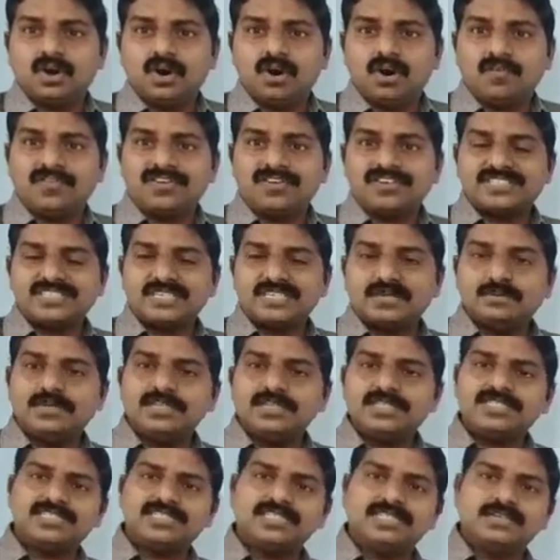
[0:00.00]
of a
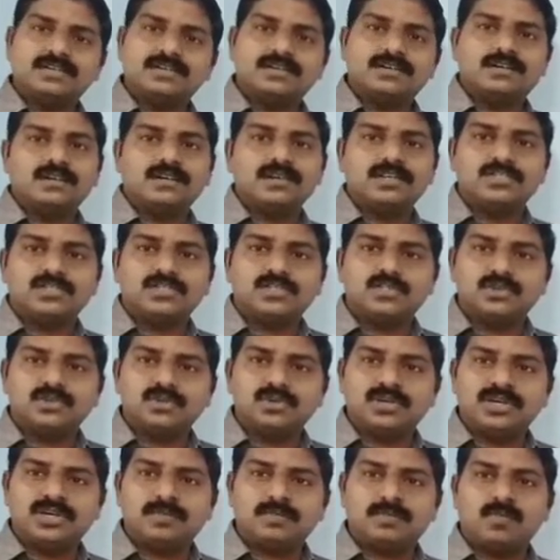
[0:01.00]
semicircle
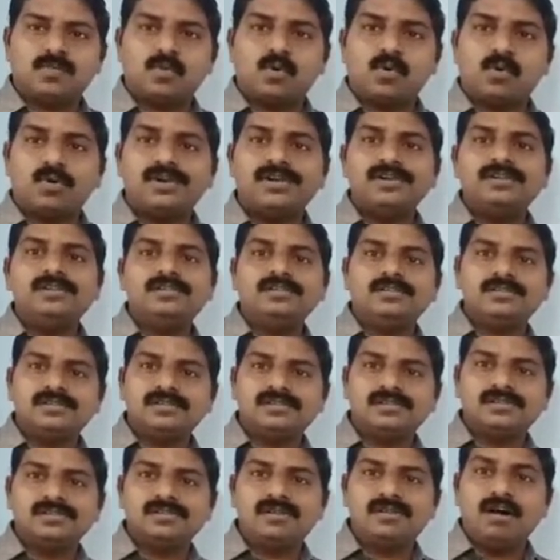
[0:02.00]
to a
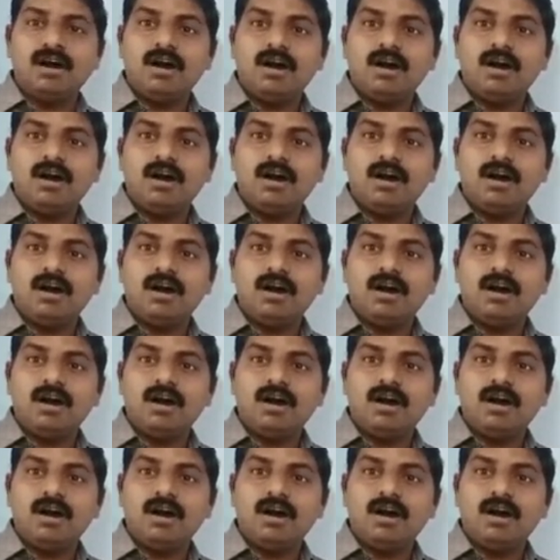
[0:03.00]
point